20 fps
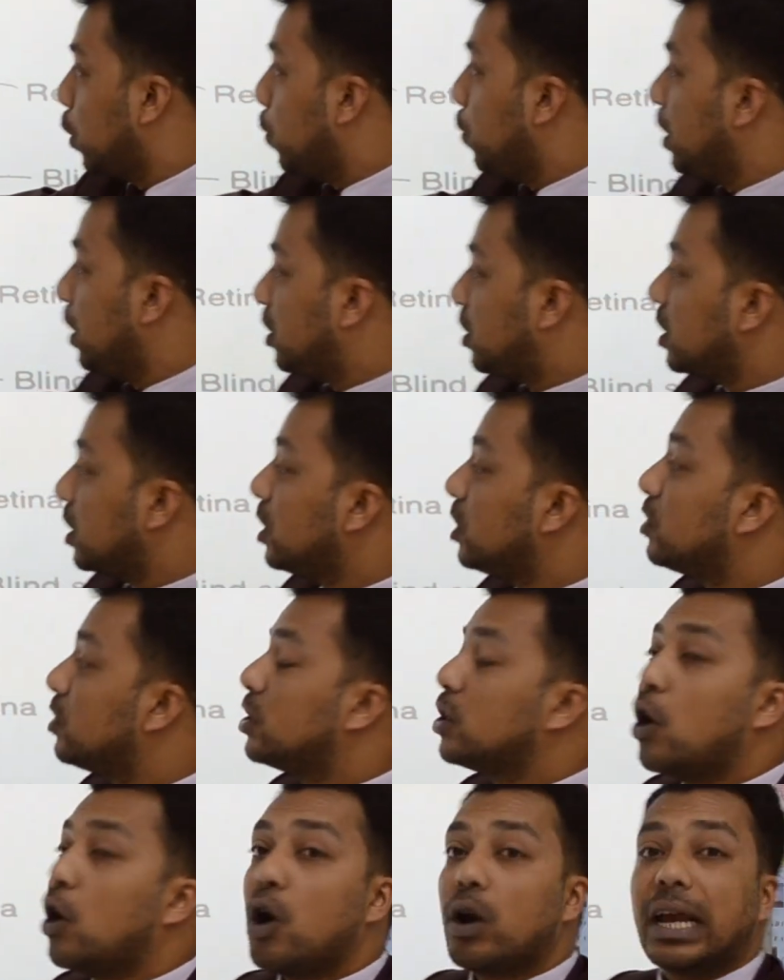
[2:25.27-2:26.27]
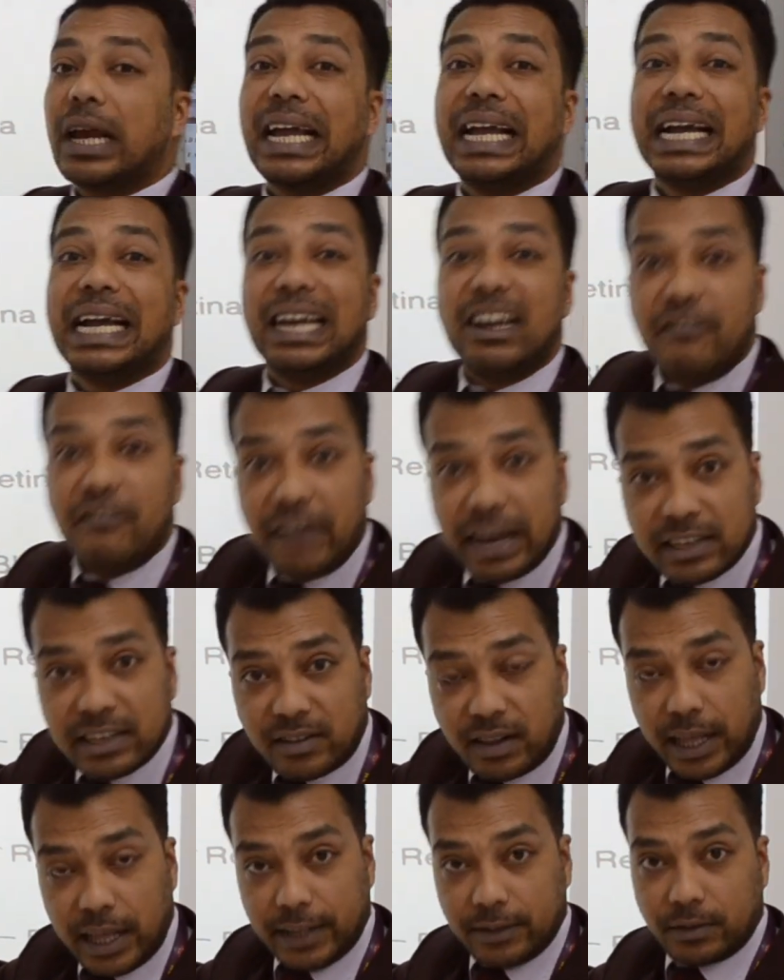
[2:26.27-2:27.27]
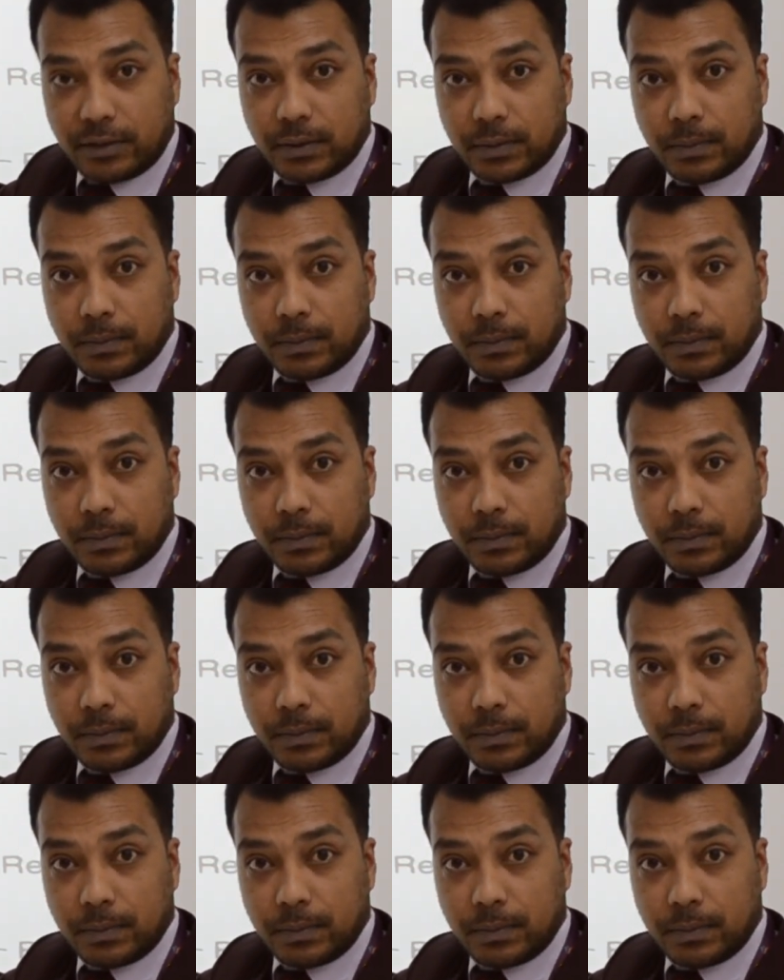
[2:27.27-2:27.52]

which is your convex lens.